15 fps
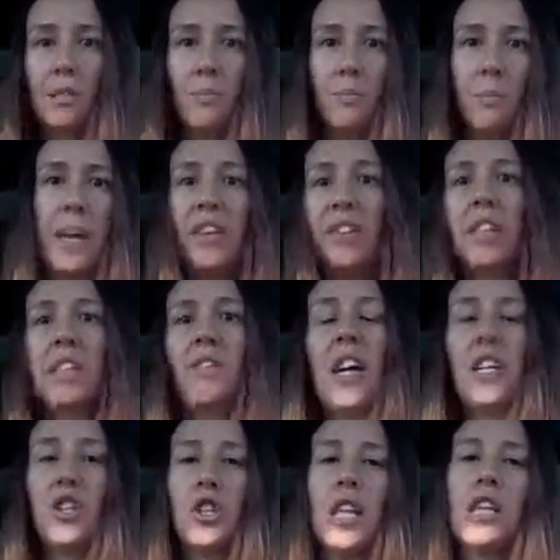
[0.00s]
make this
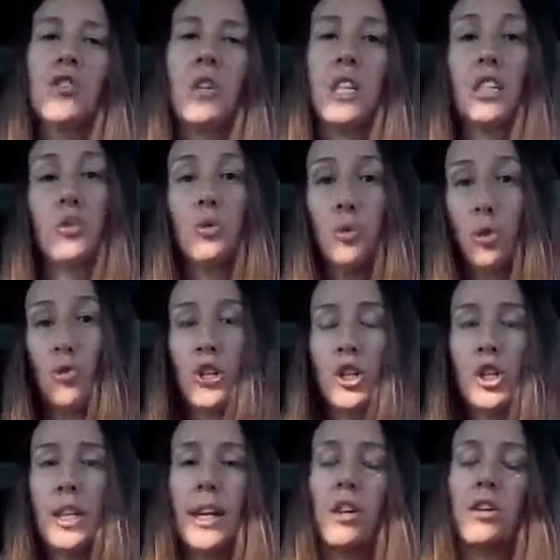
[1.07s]
fast change, right, is because we're in a
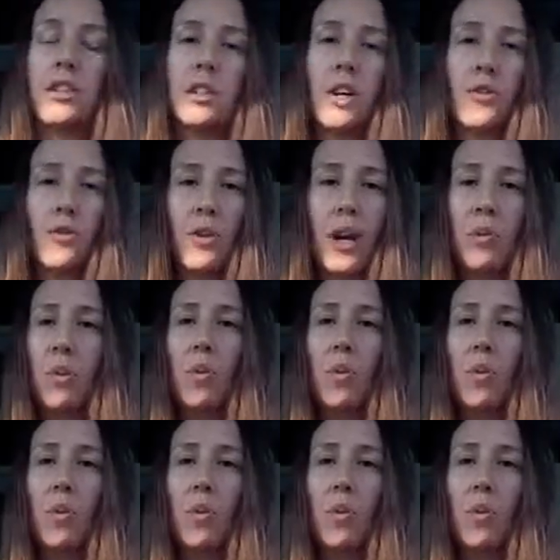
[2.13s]
rush to get our stuff right.